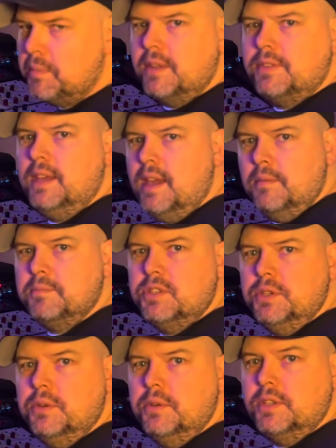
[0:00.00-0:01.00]
about the
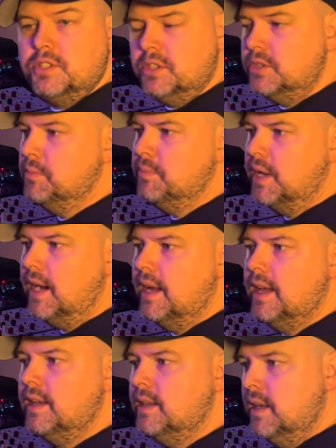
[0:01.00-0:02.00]
M2 and should you
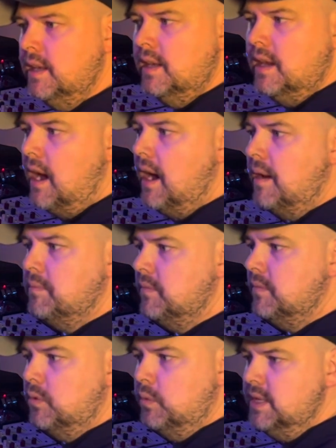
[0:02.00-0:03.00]
buy it.
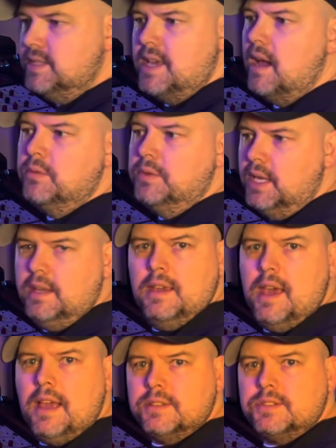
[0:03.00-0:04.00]
I'm a resounding
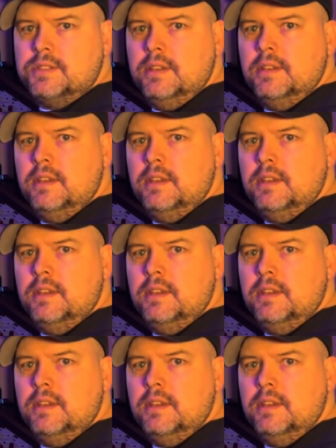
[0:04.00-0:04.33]
yes.